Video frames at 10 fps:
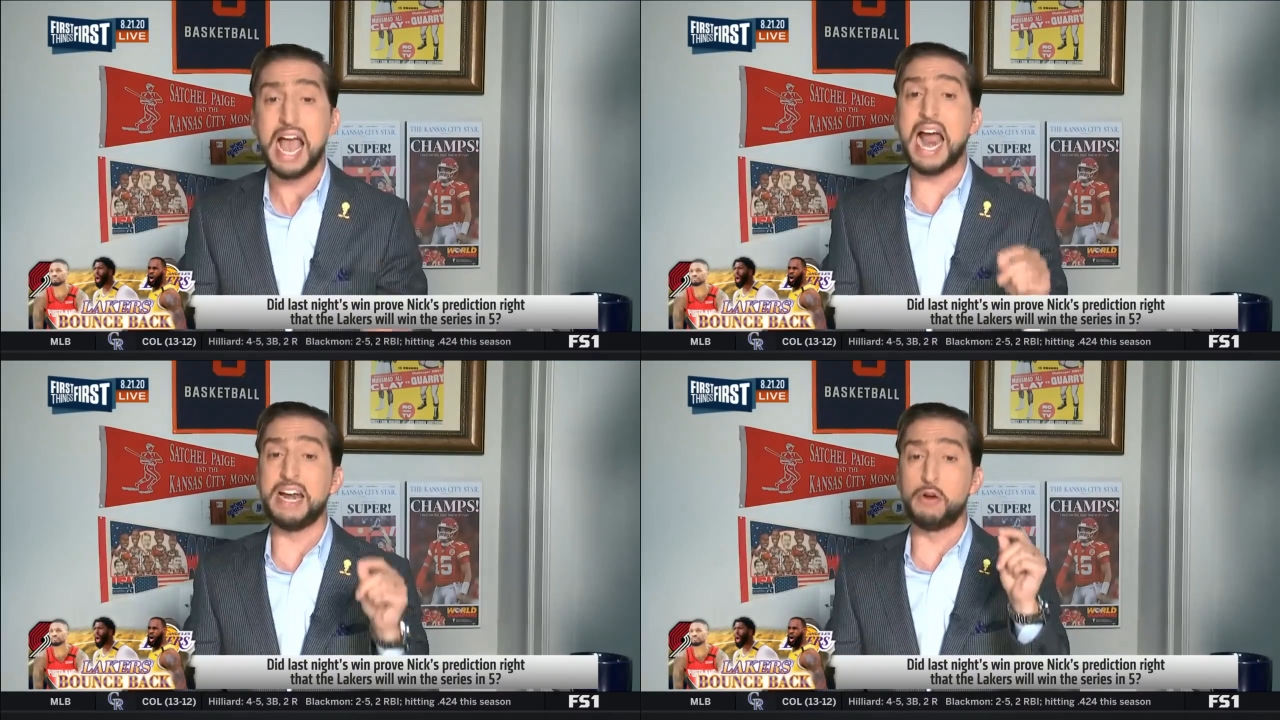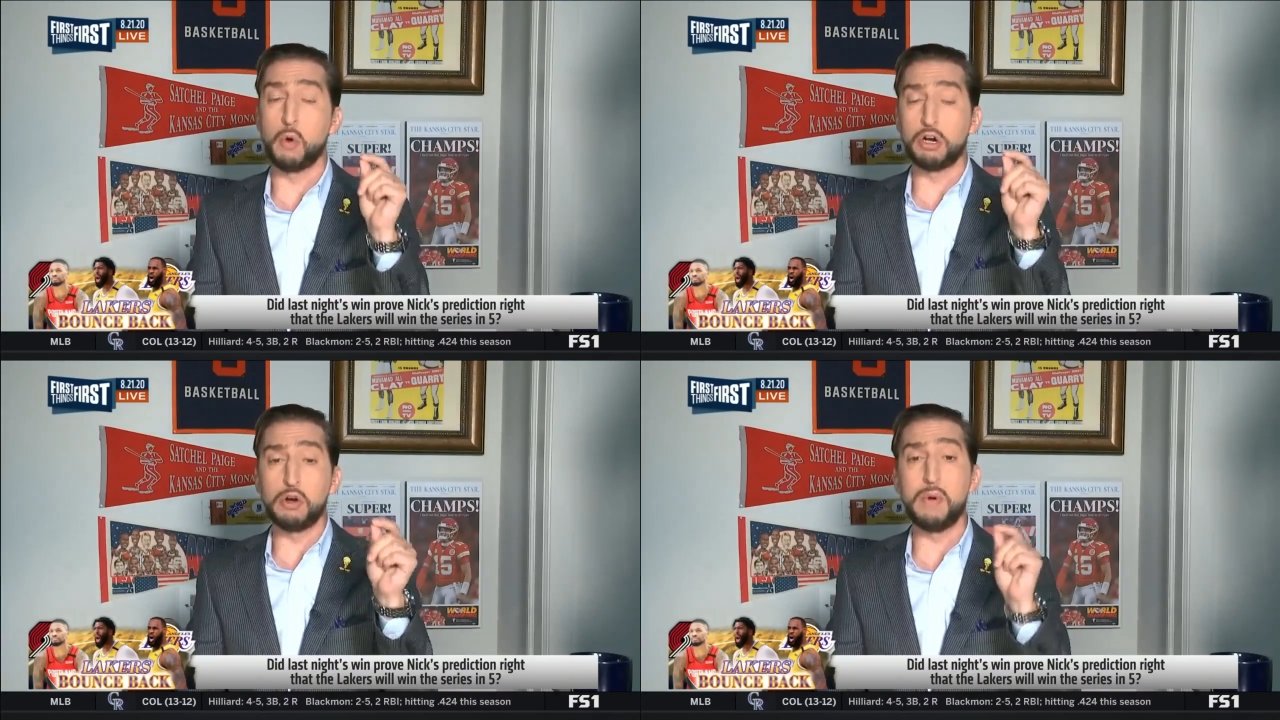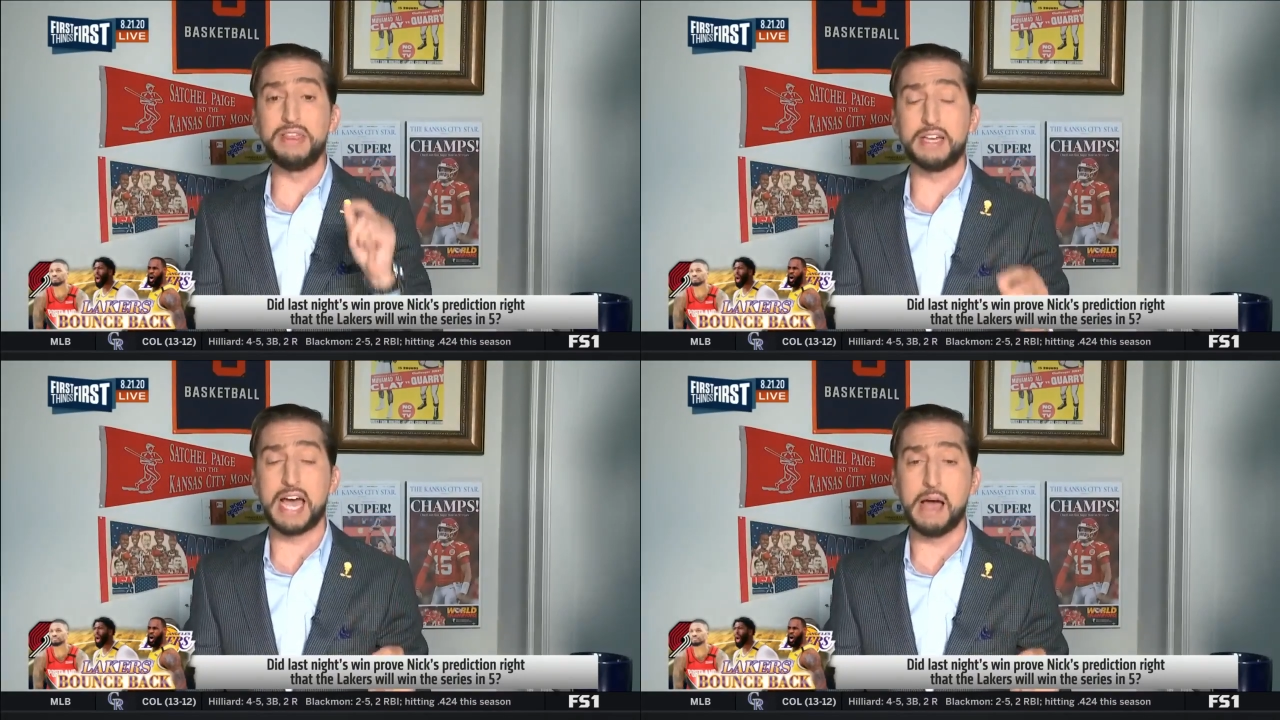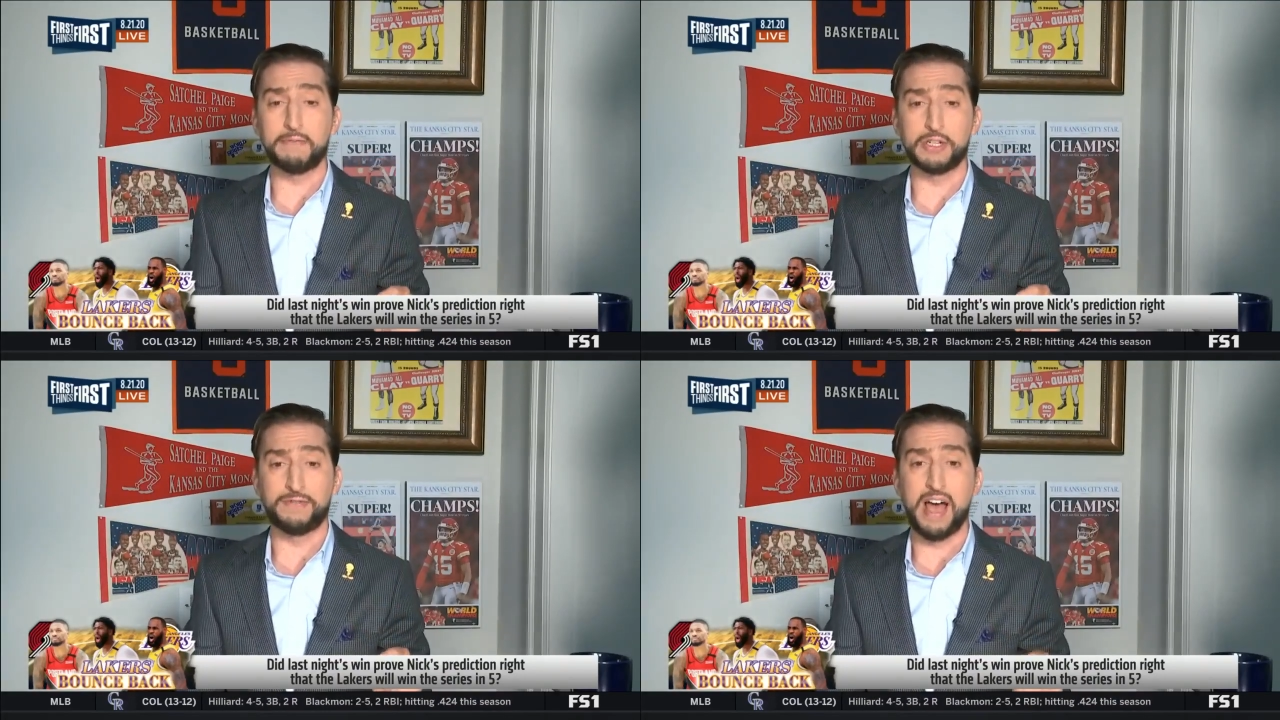And in order to win the
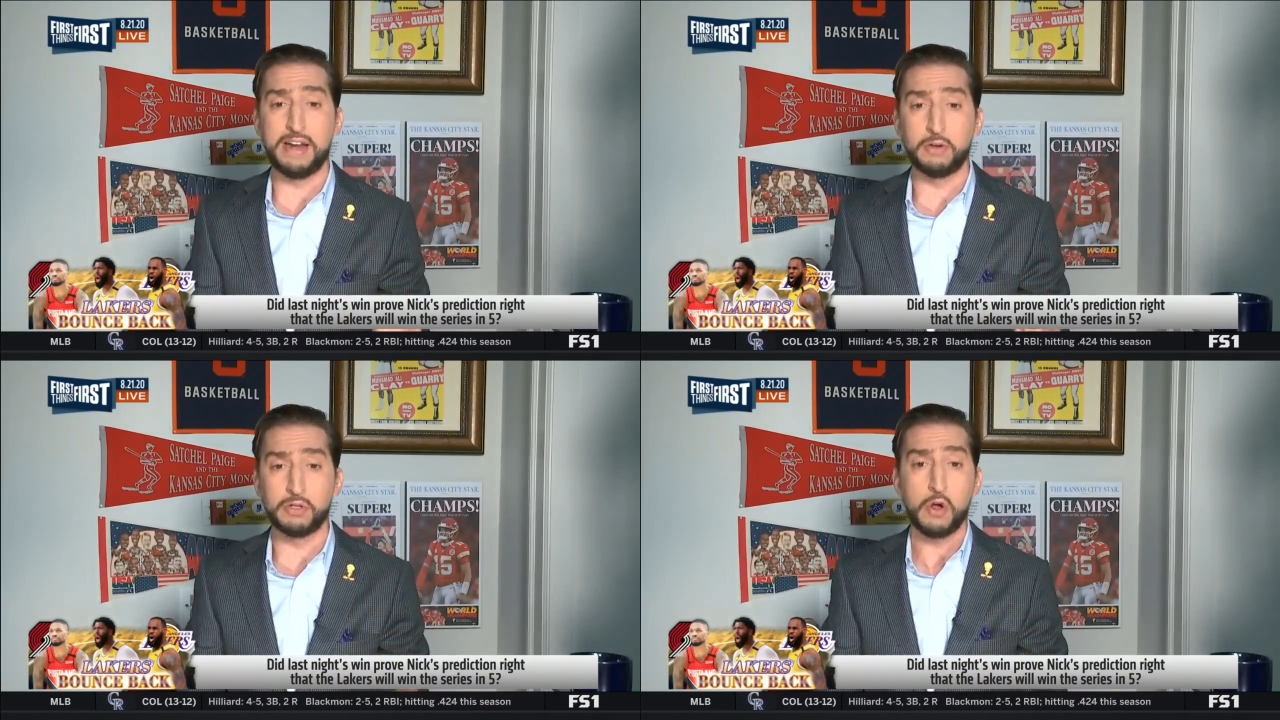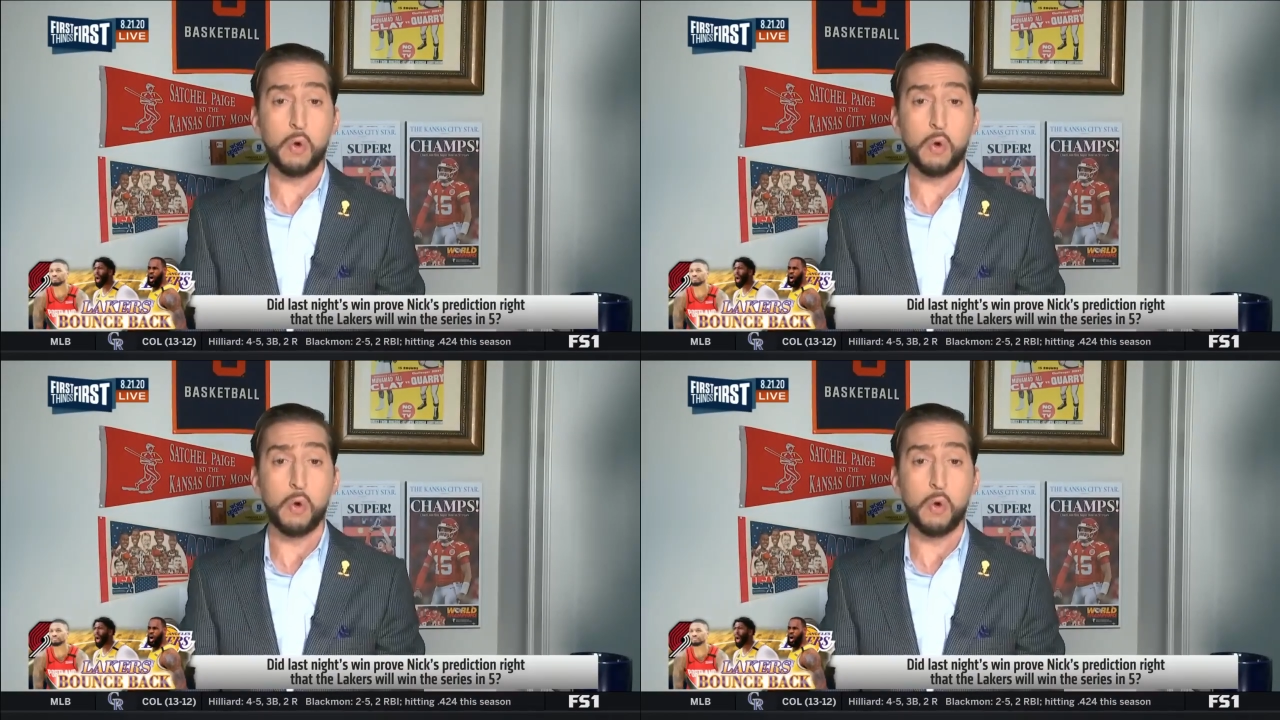conference finals,